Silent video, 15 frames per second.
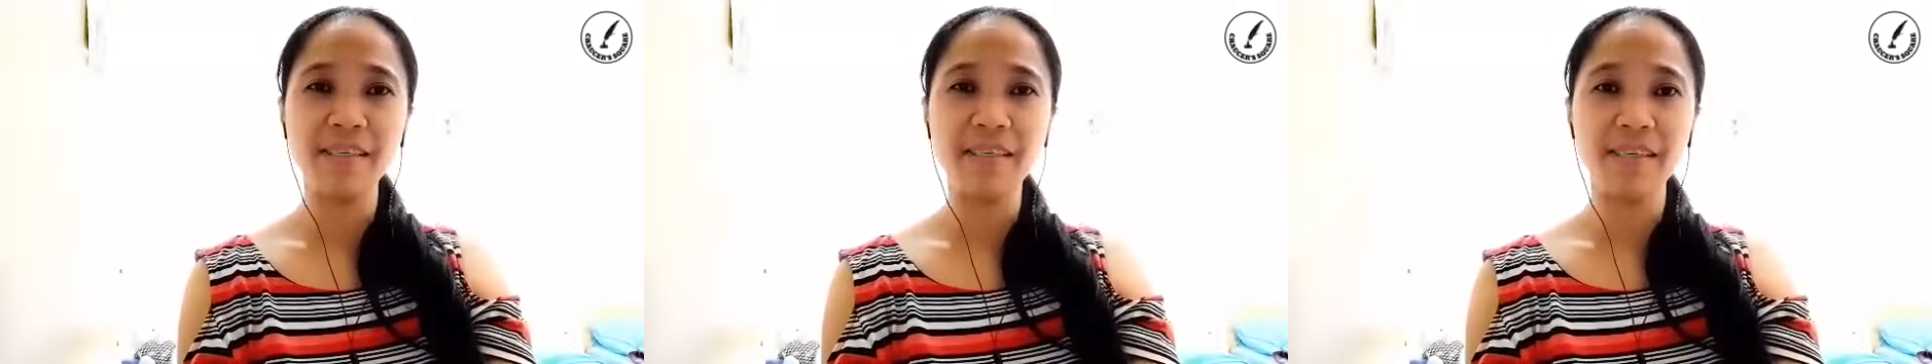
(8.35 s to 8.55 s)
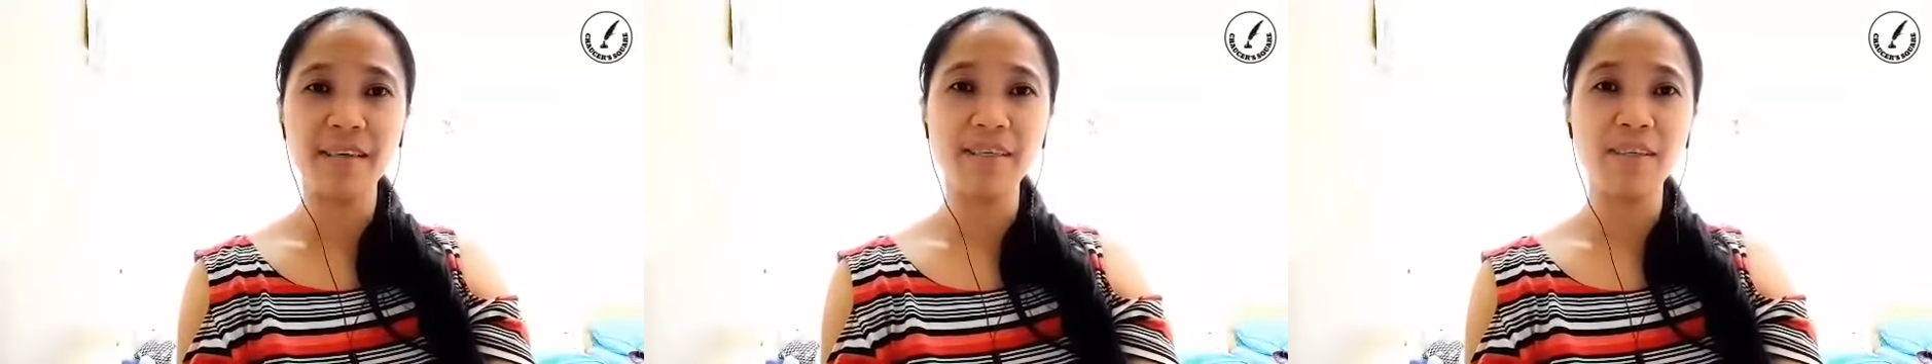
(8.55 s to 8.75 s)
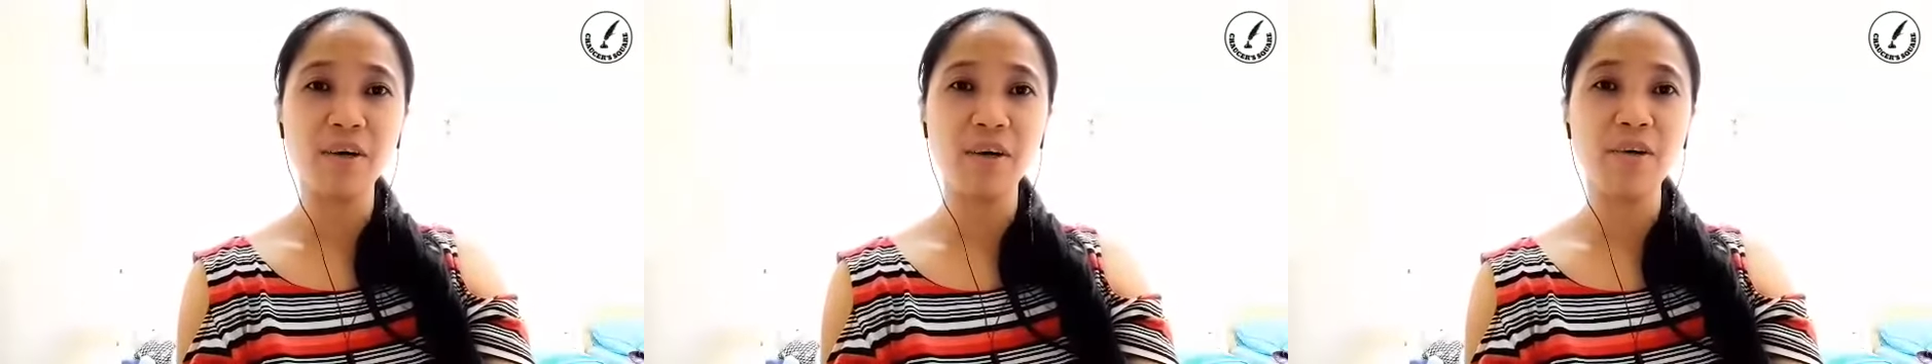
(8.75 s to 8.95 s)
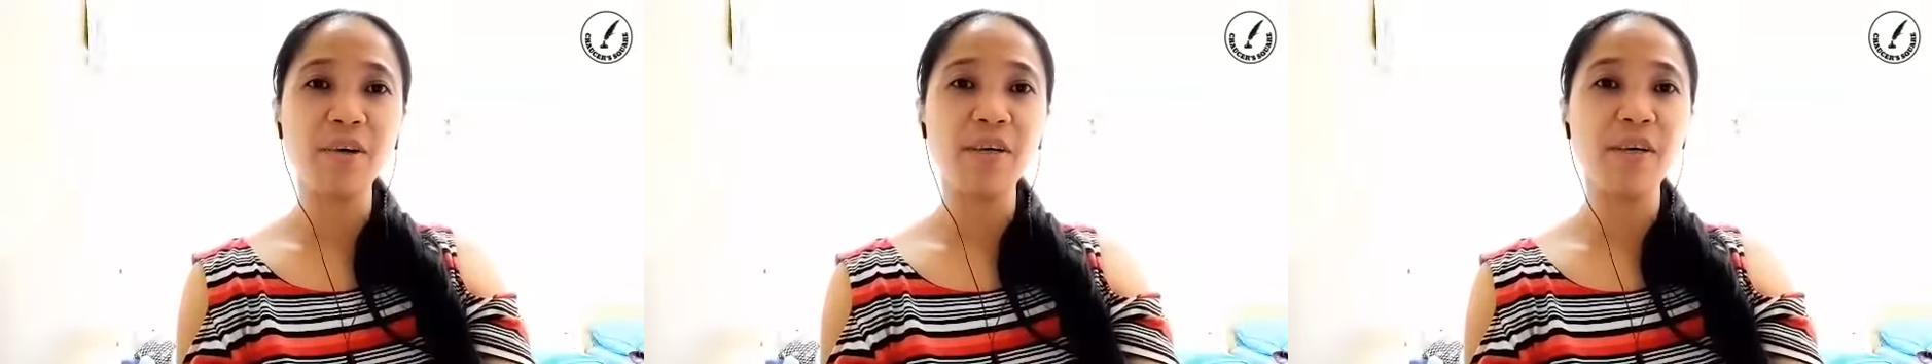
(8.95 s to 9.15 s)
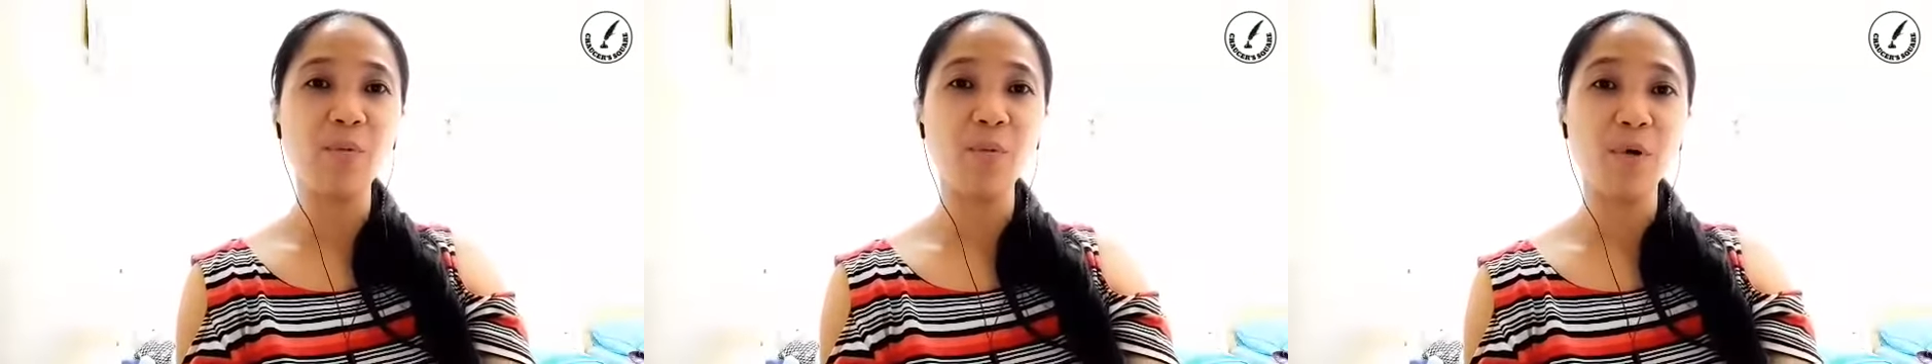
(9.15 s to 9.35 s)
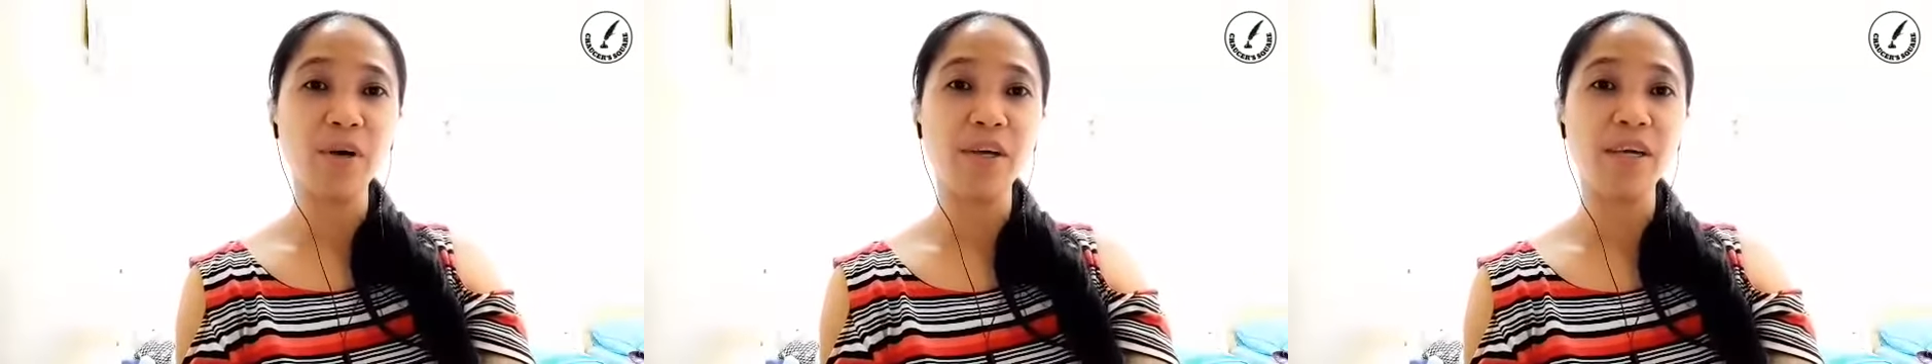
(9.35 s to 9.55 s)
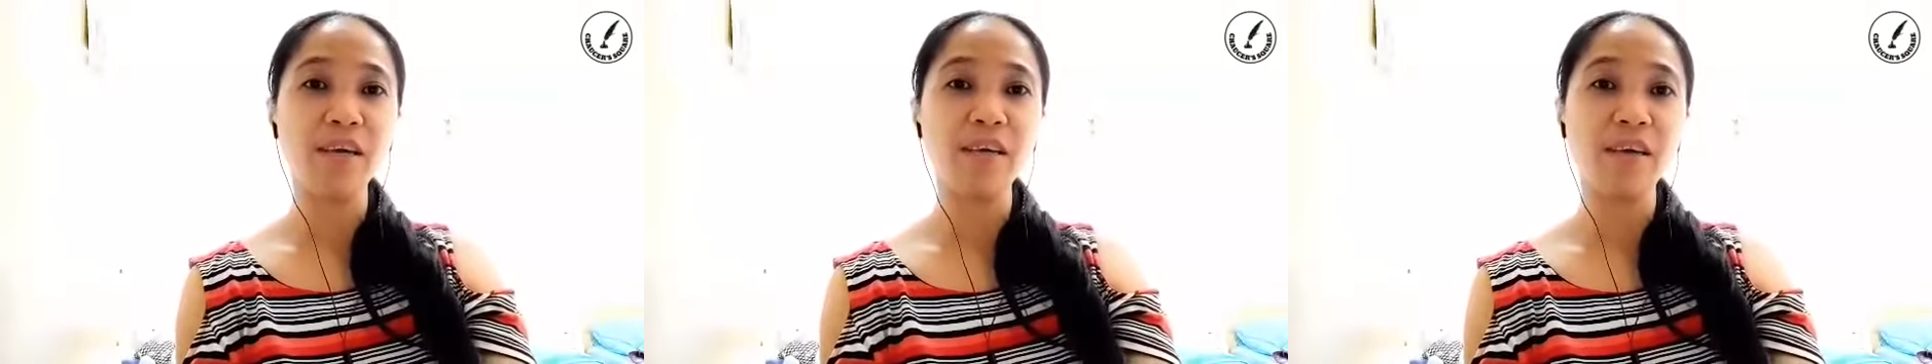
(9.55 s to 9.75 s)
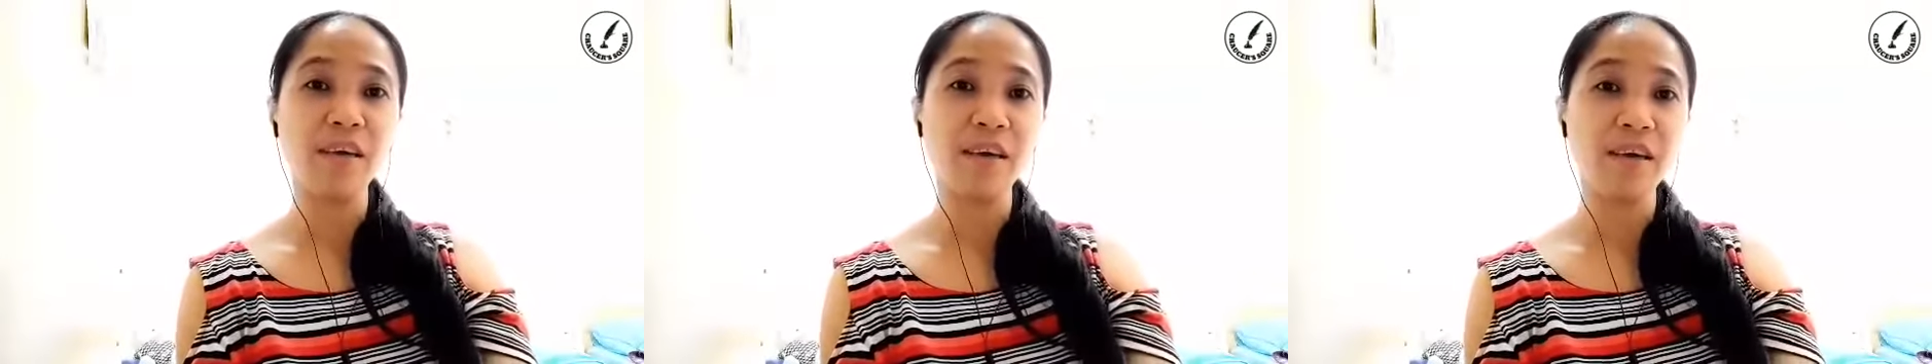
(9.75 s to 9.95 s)
and currently
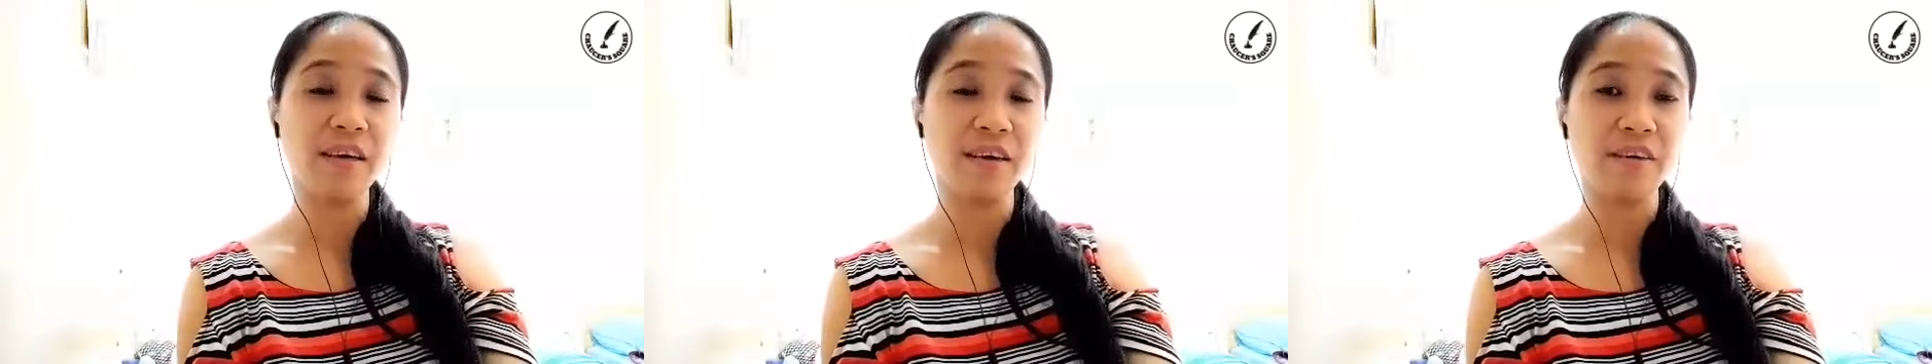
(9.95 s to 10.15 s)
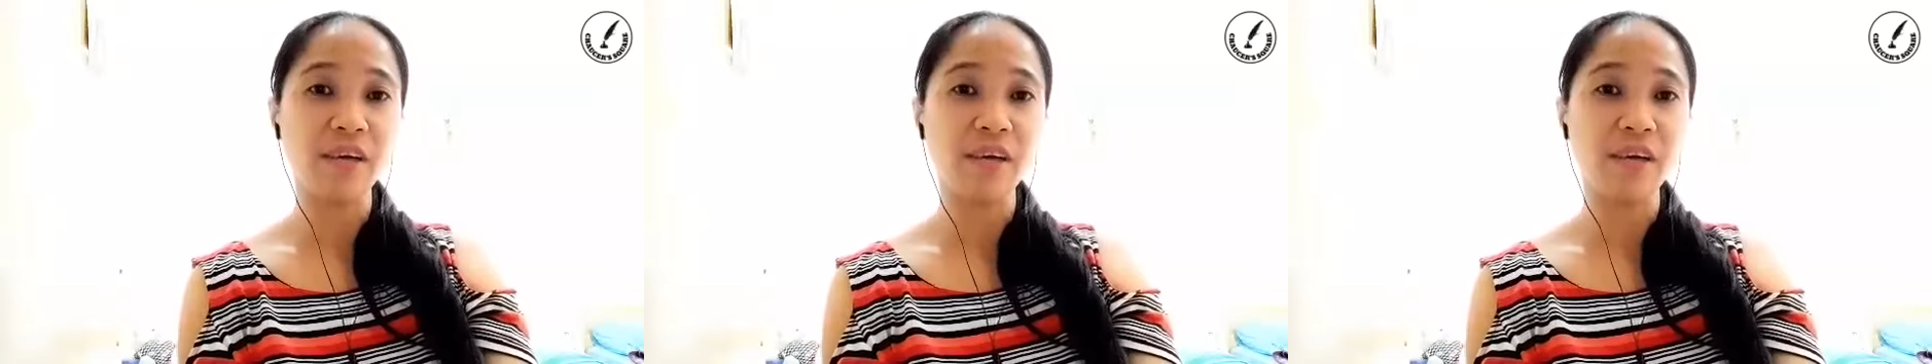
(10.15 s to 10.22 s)
working here